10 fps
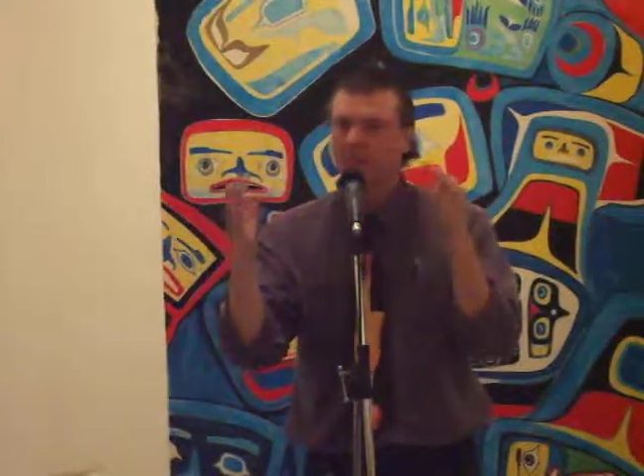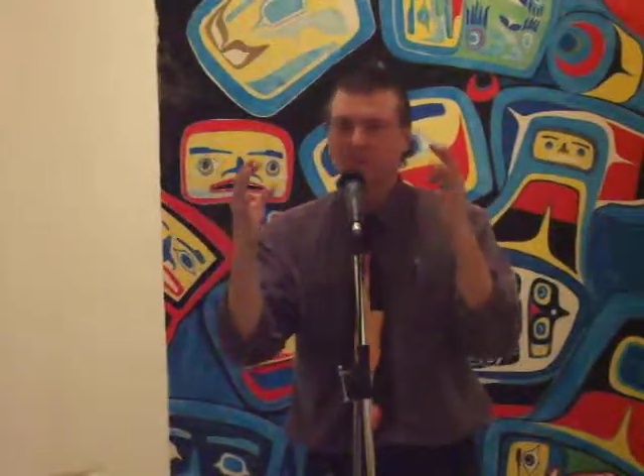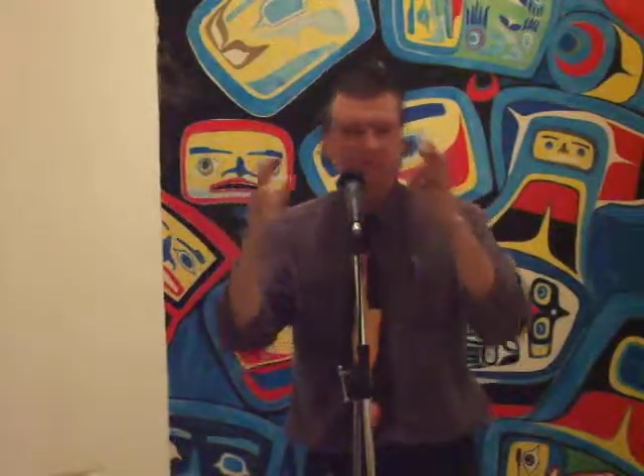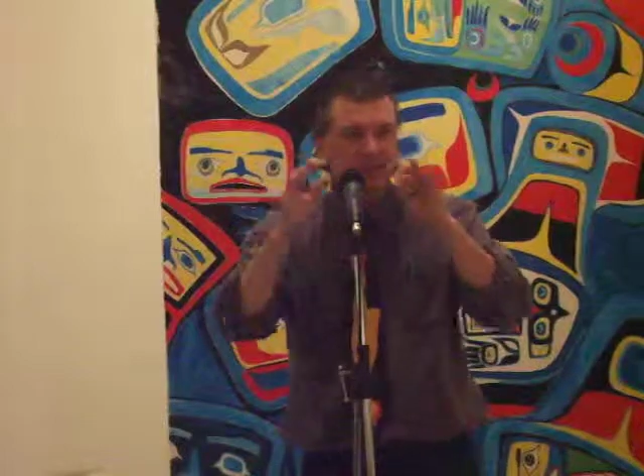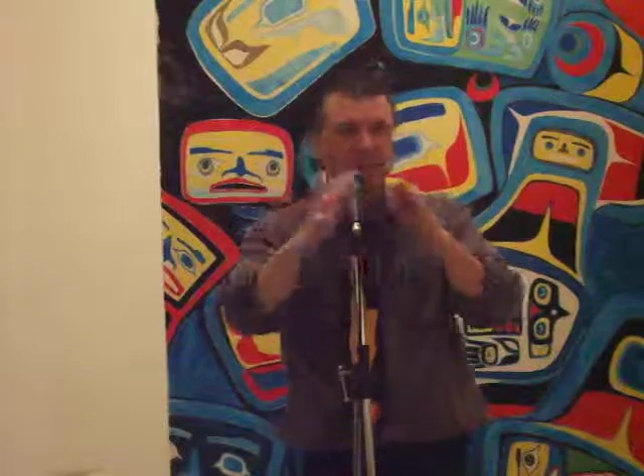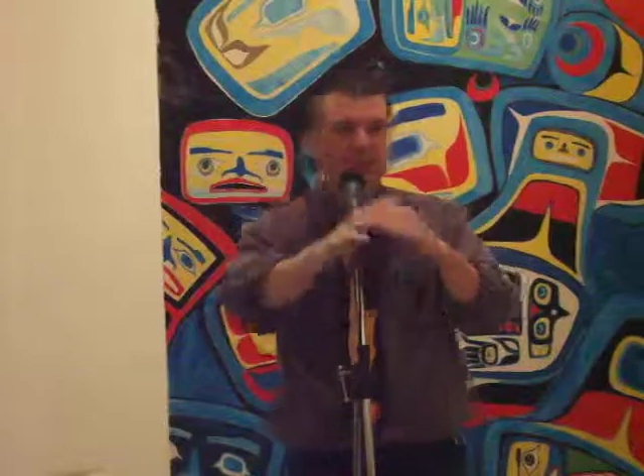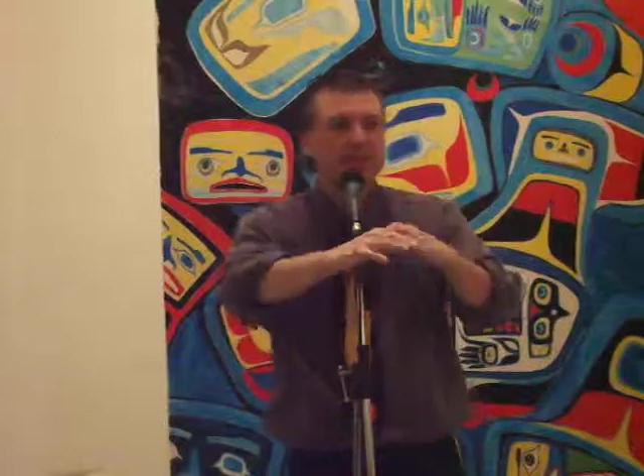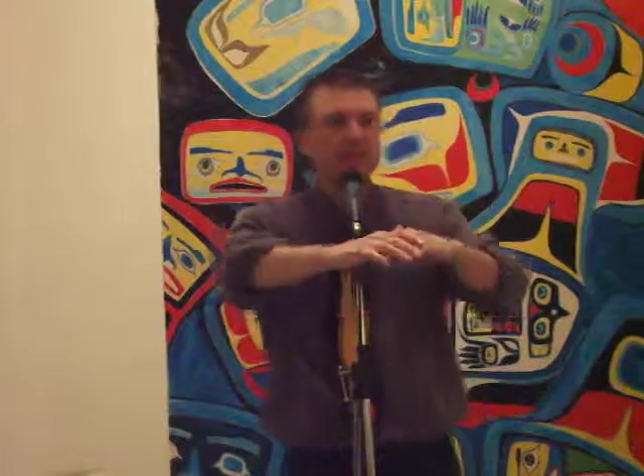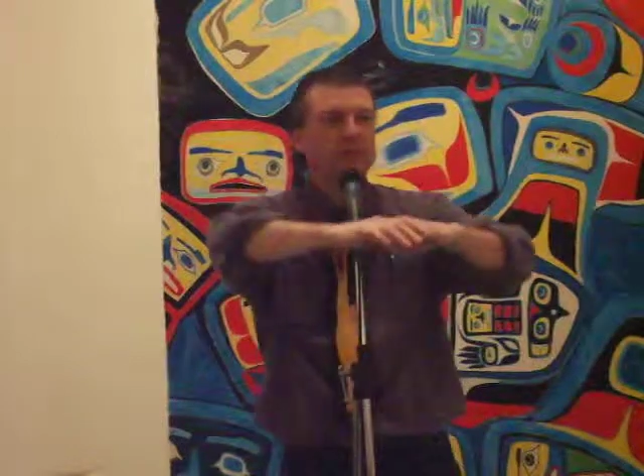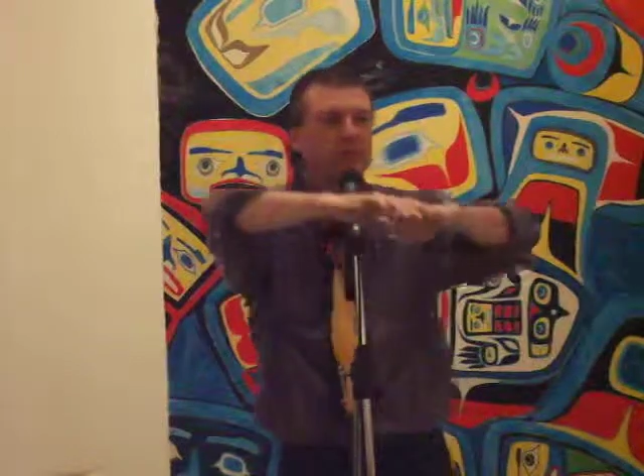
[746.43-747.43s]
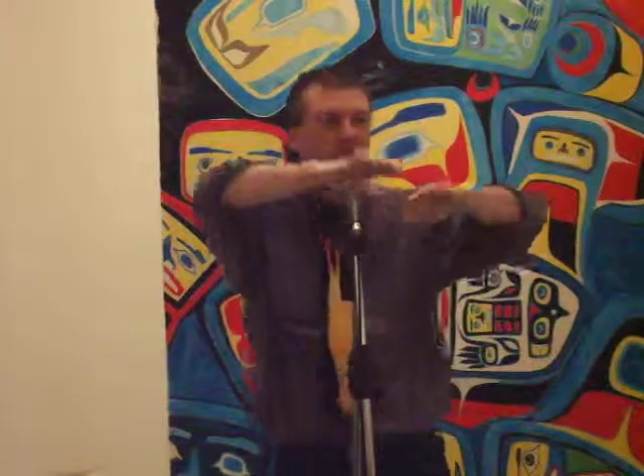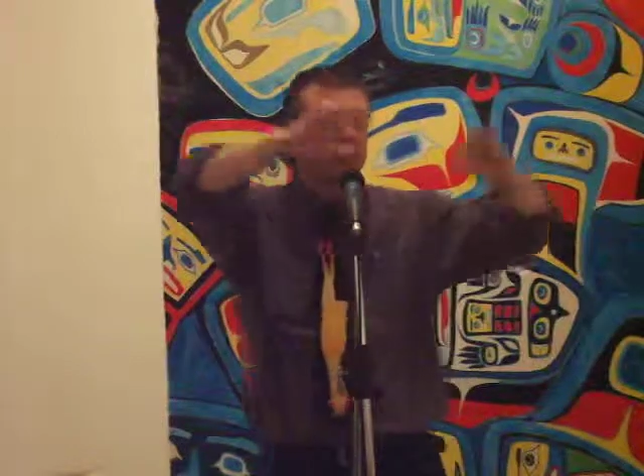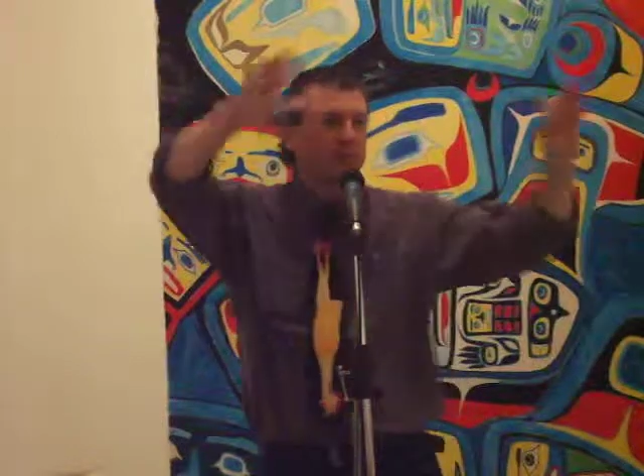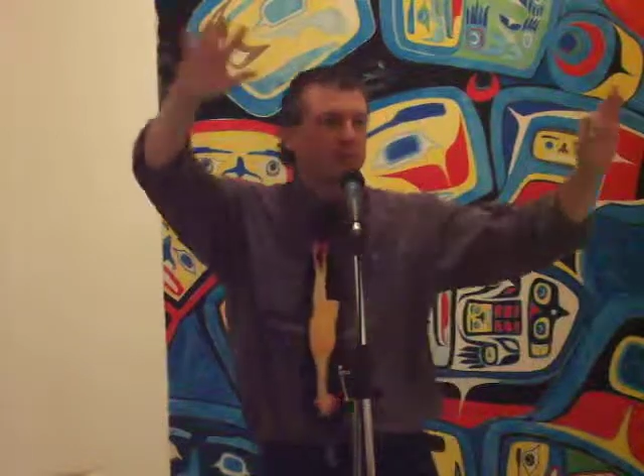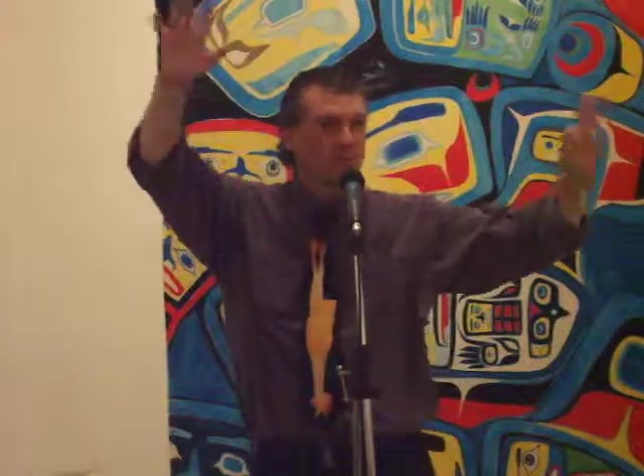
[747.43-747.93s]
He's married
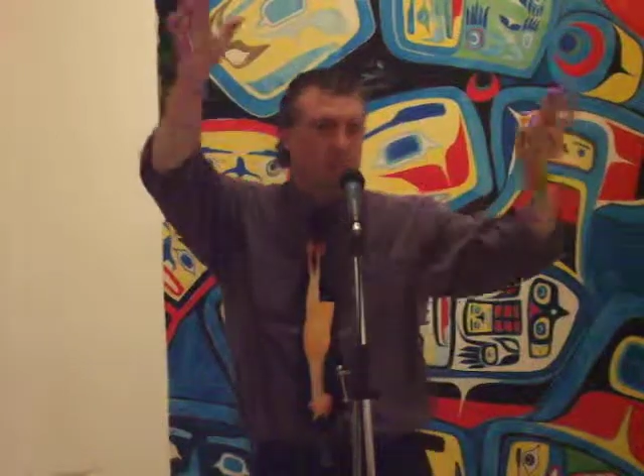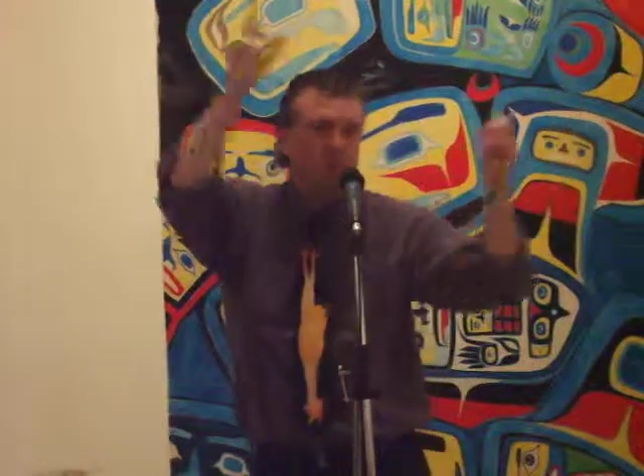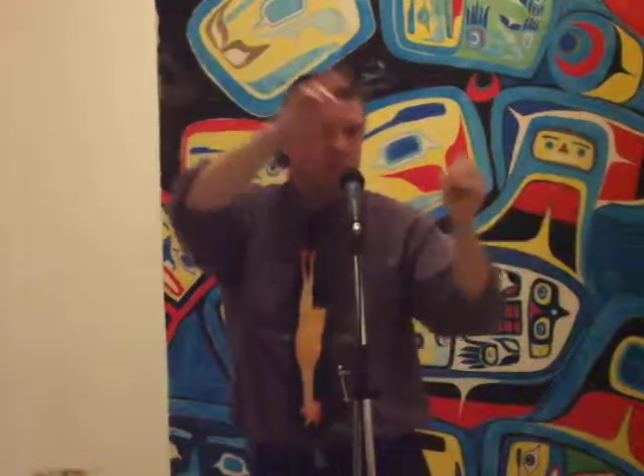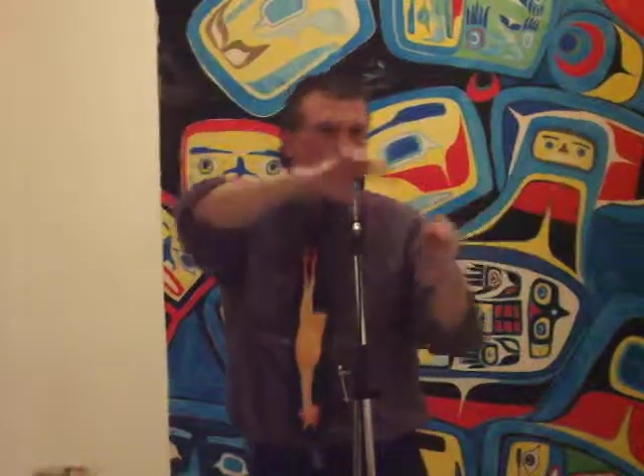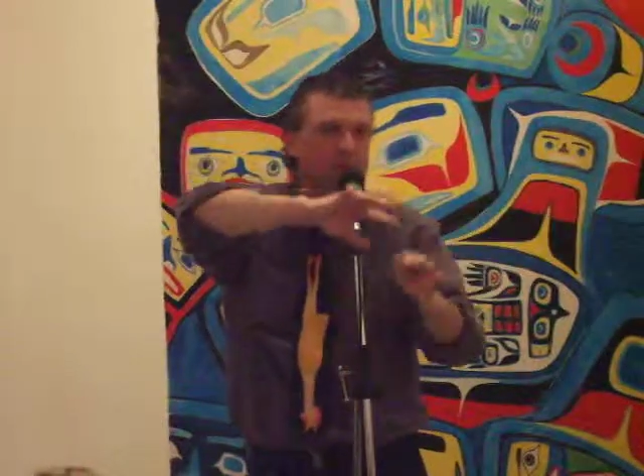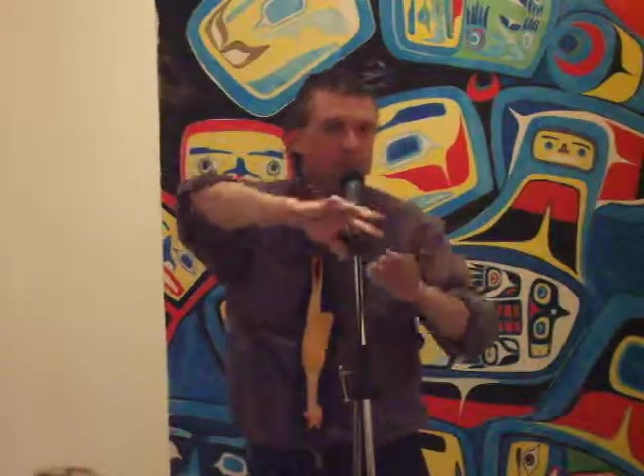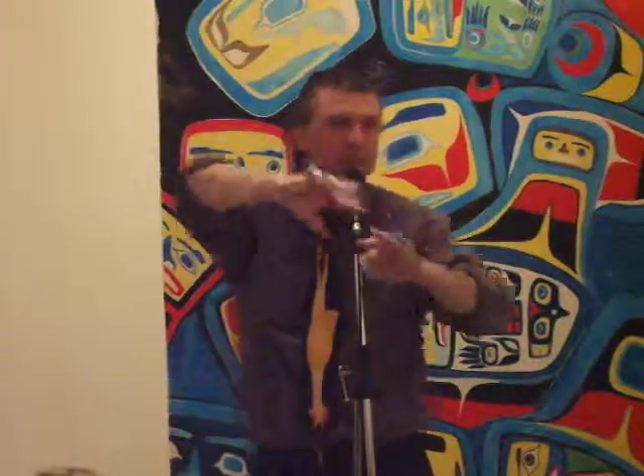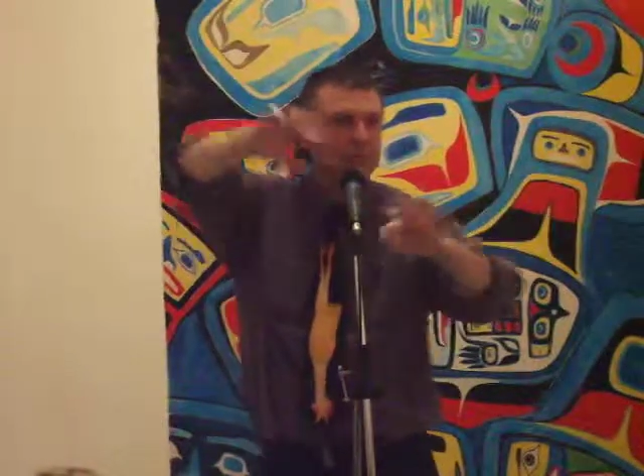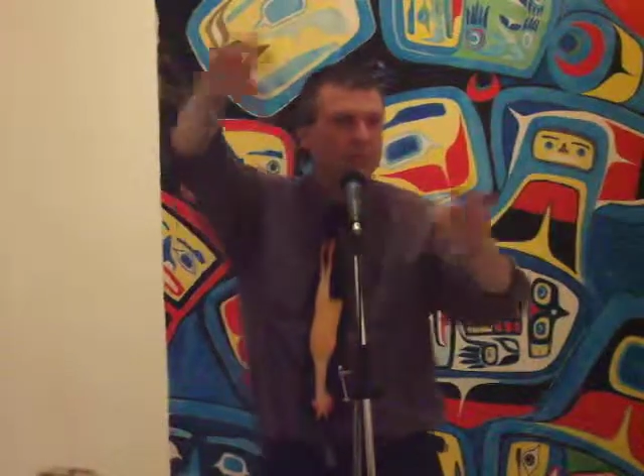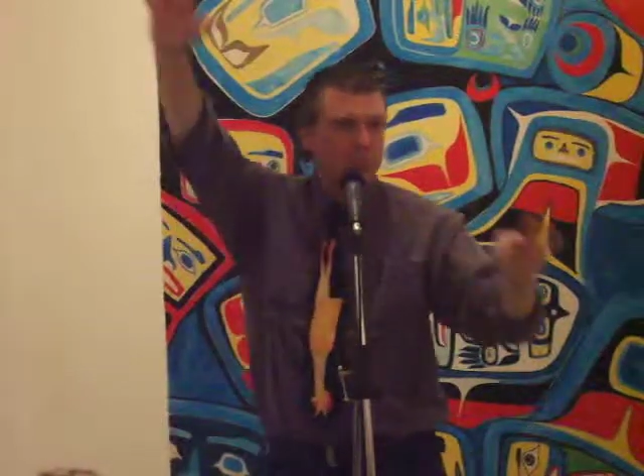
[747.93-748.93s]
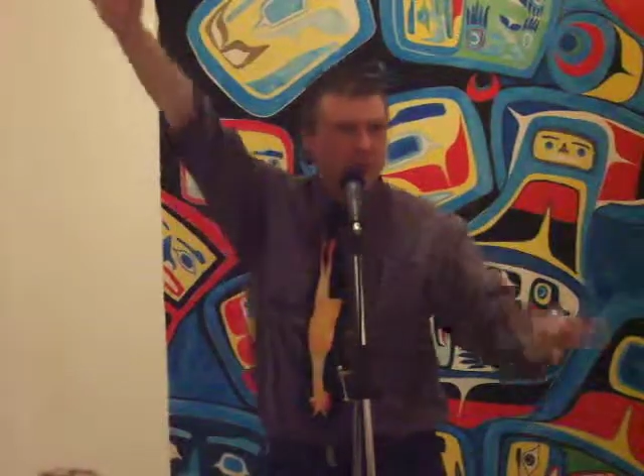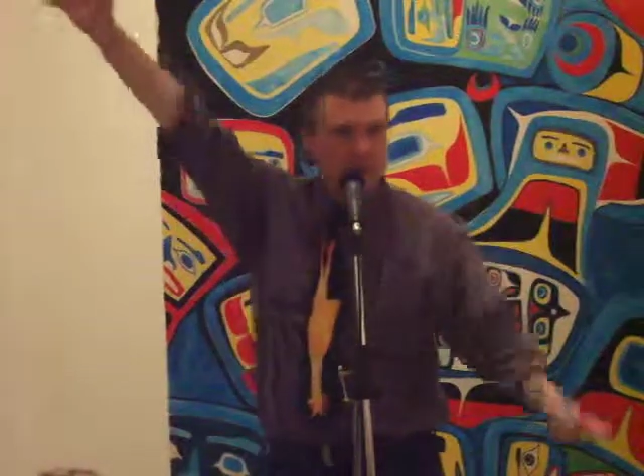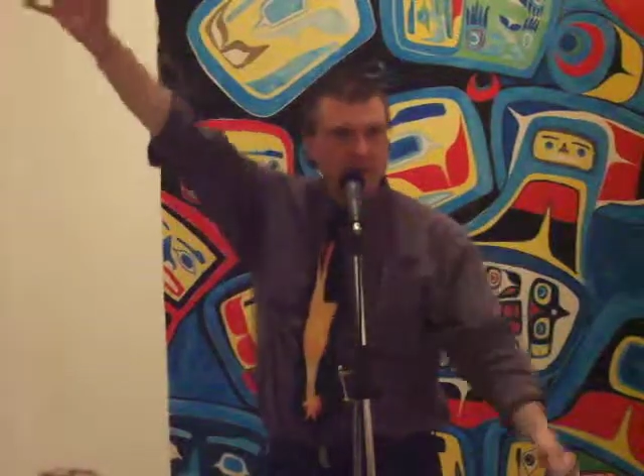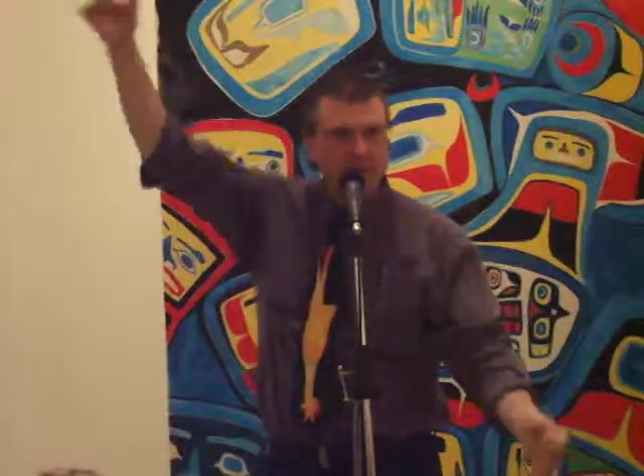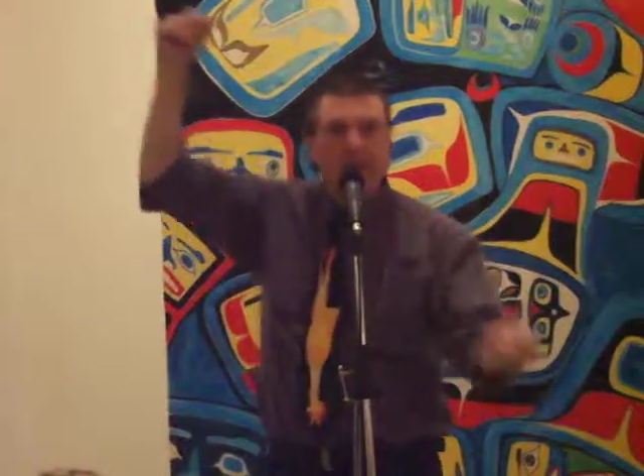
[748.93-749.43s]
to, what's her name,
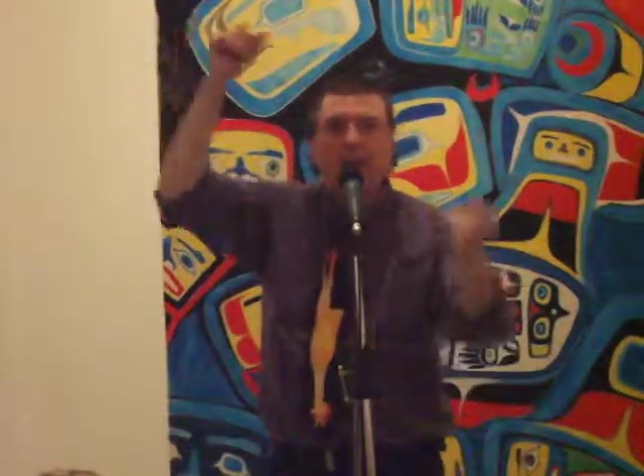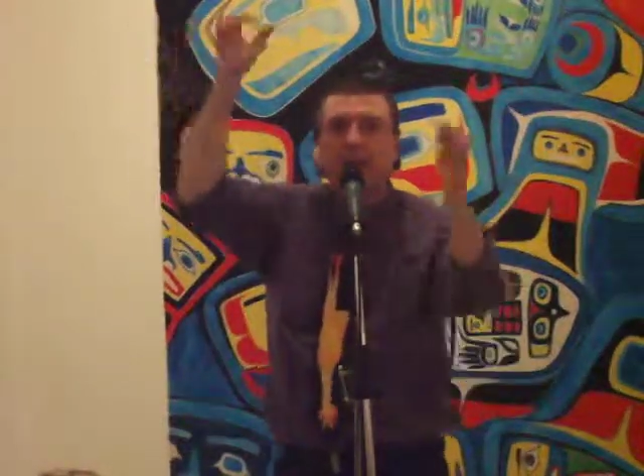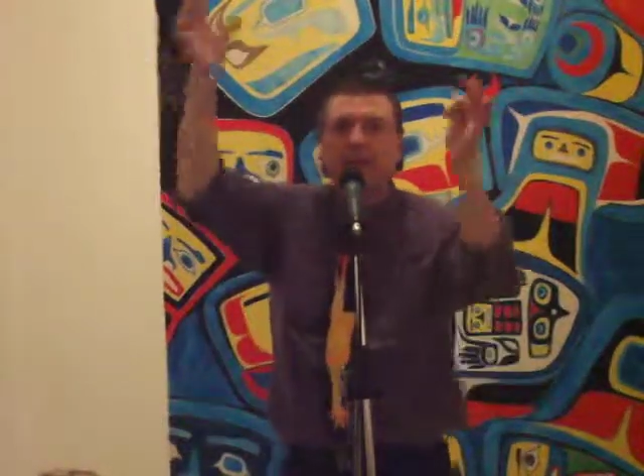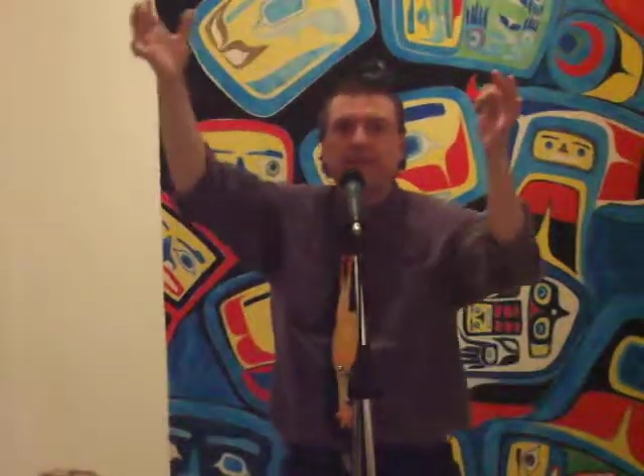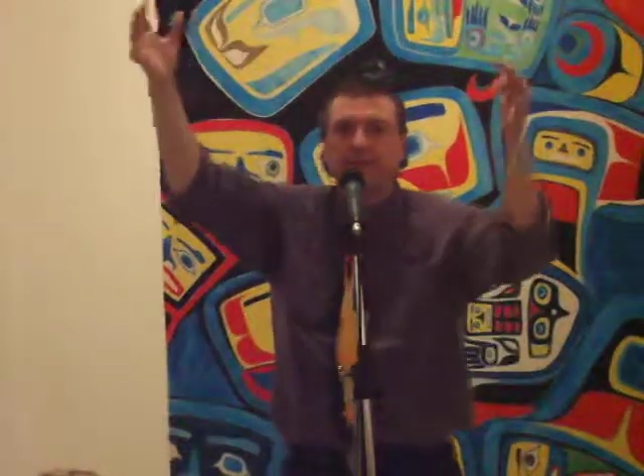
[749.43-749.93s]
Shriver, and